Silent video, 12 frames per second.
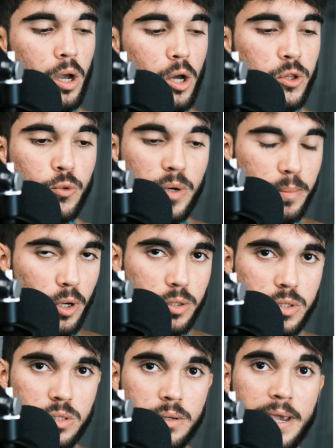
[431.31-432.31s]
3
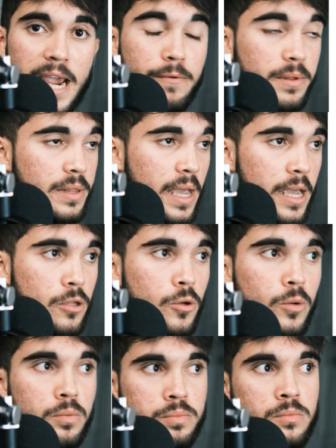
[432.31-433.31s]
months every day.
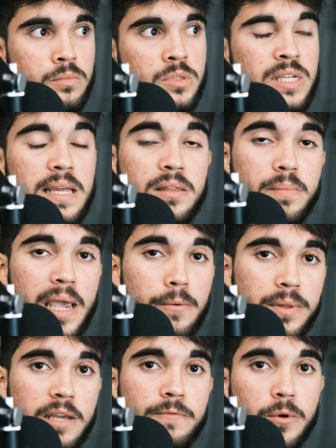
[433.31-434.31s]
You take them every
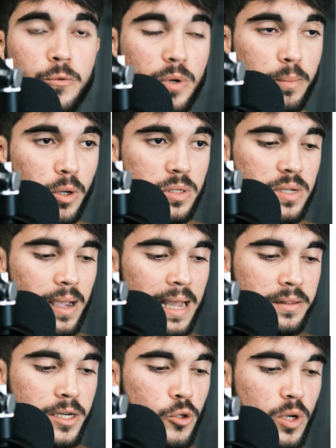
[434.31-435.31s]
day for 3 months
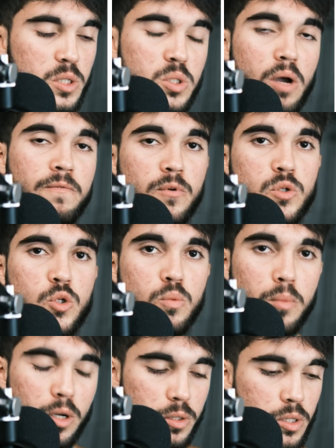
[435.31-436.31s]
and then you stop for 2
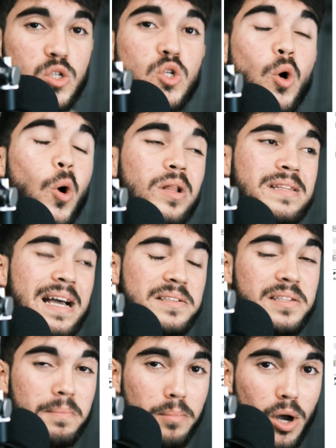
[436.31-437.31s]
months. So that's
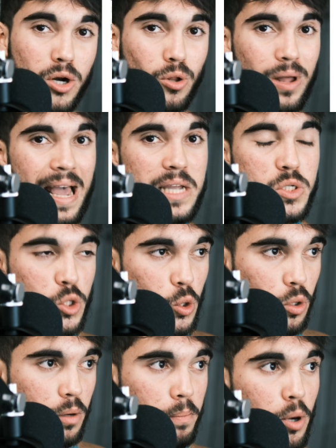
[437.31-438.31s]
the model I
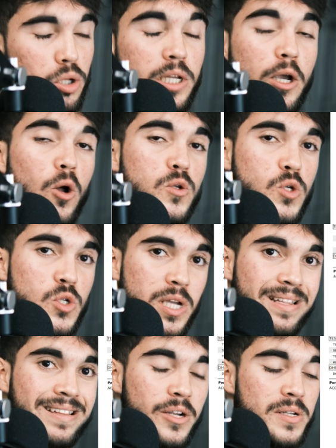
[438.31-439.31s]
took. But he also said
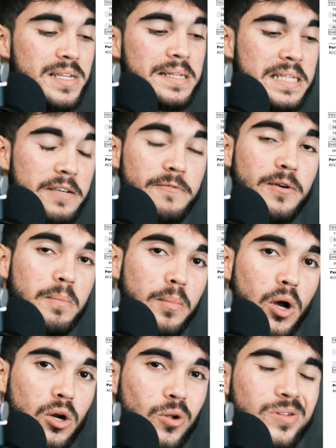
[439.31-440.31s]
that there is a different
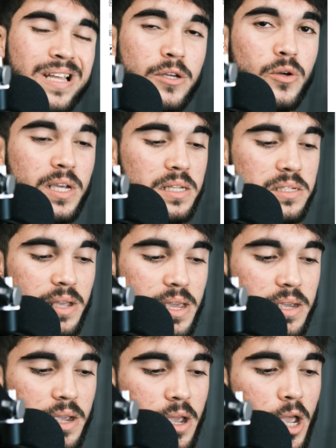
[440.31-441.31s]
model that you can
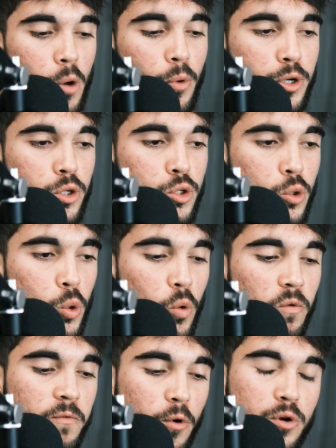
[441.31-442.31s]
take where you do
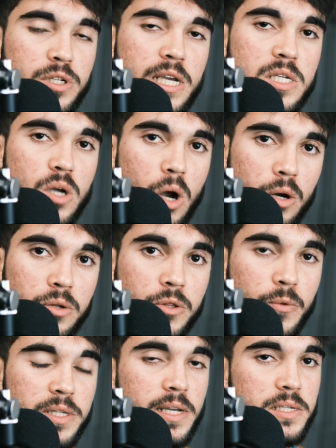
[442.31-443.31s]
4 days on,
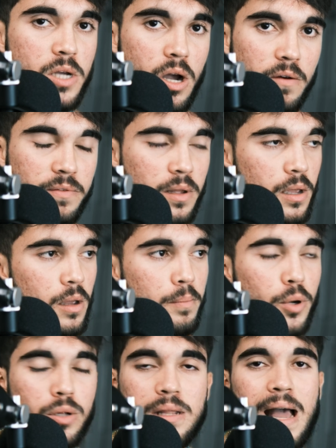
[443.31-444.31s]
3 days off.
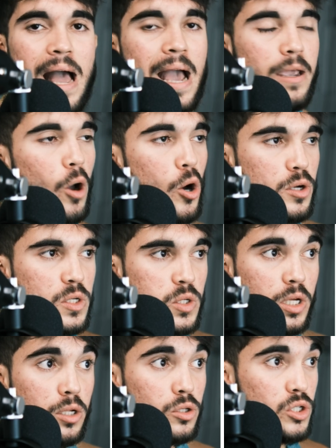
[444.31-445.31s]
But I
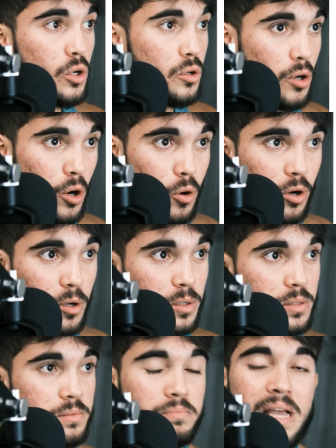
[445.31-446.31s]
honestly don't know
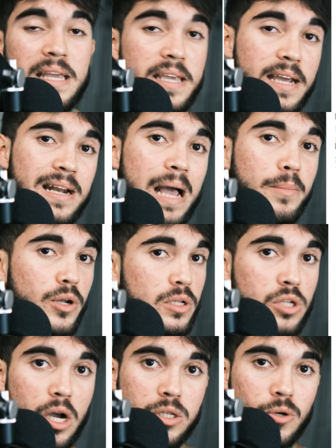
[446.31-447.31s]
because, again, I'm not a
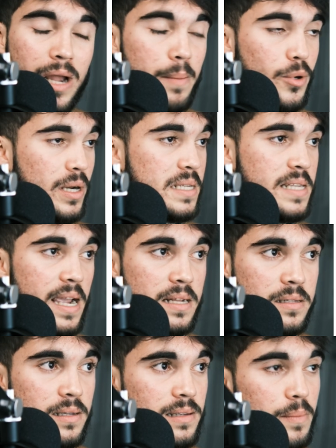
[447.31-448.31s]
doctor, I'm not a
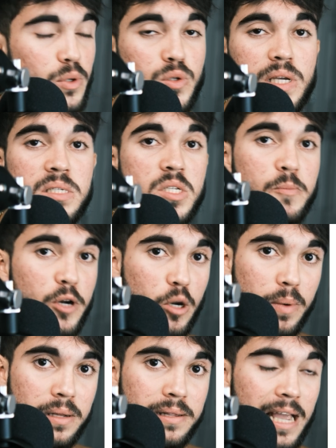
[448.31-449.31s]
scientist, I'm just
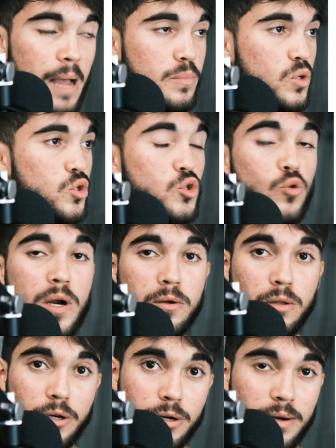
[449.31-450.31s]
experimenting, I'm just trying to
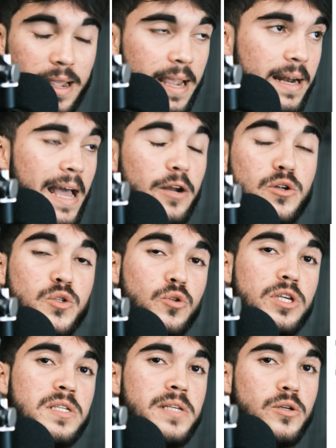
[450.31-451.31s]
learn, and I don't
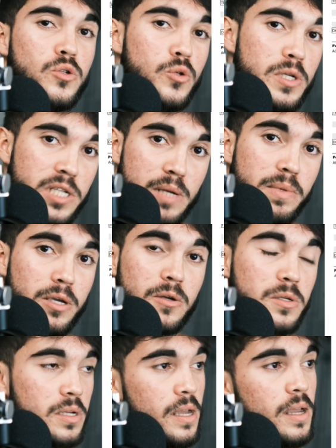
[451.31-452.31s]
suggest that you do the same
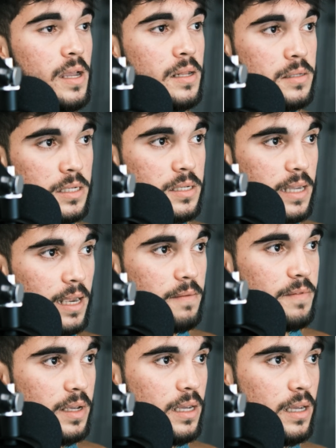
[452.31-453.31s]
because this can
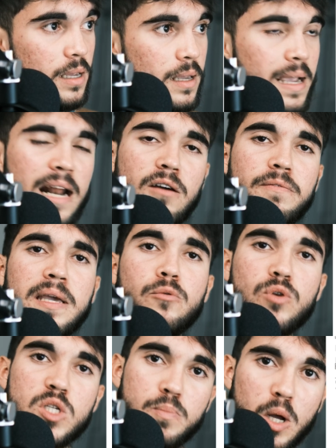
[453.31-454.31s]
be kind of
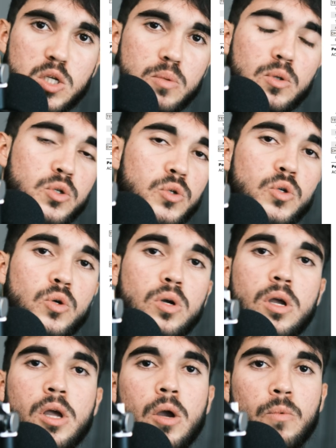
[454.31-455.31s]
irresponsible to do
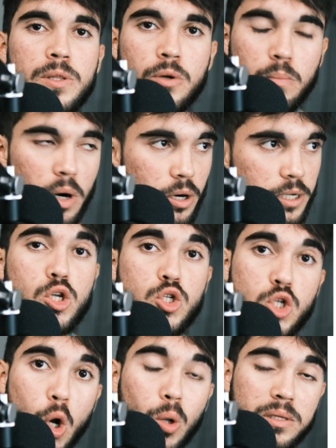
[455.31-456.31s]
with your body.
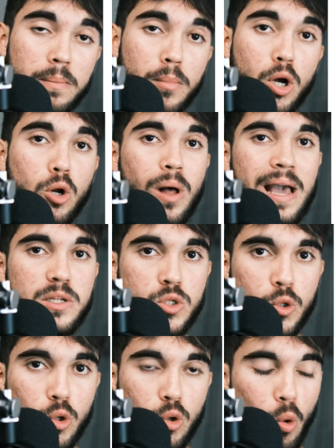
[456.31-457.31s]
So the model I
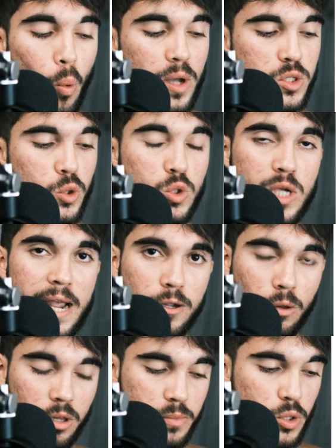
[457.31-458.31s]
took was to
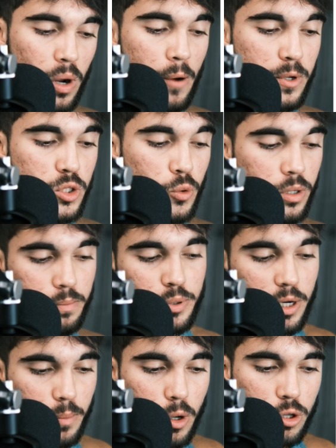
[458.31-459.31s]
cycle them. So I was doing
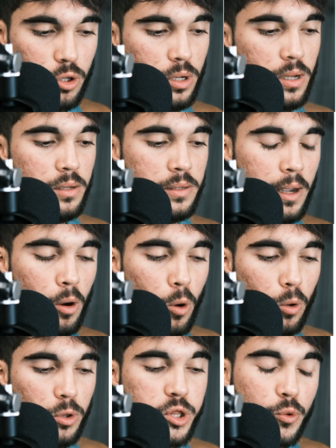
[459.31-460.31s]
pretty much the
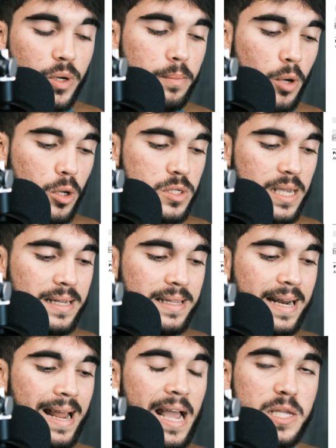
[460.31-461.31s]
whole 3 months and
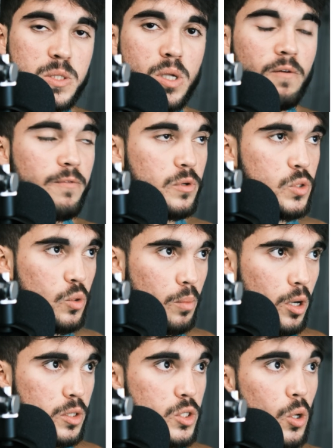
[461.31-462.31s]
then I stopped for 2
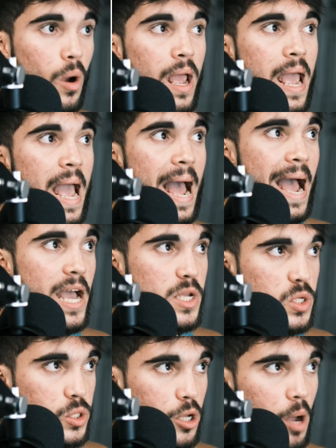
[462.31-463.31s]
months. So I
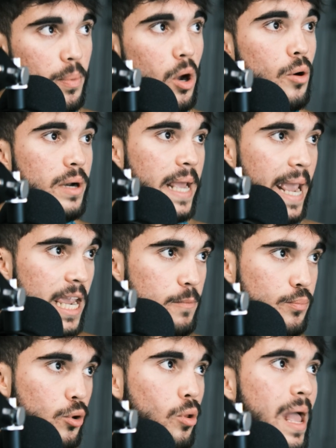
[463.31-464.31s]
stopped on
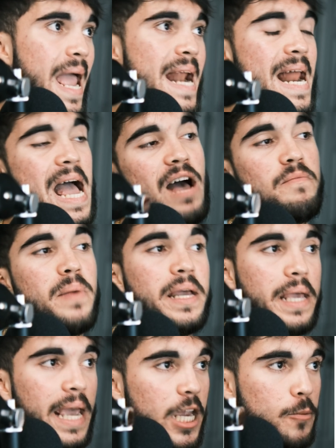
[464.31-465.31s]
April and I have my
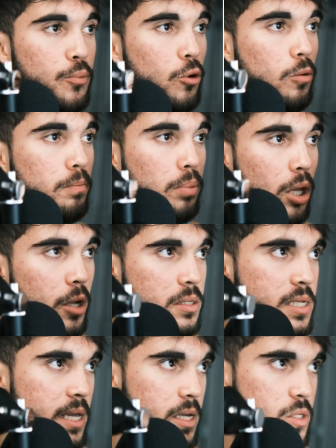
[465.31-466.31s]
April blood
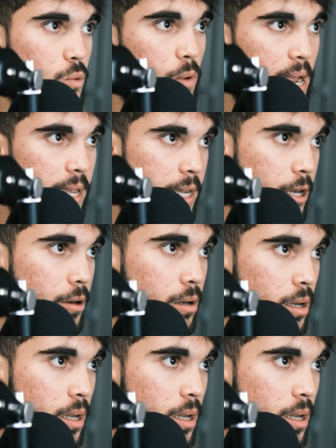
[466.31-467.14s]
test right here.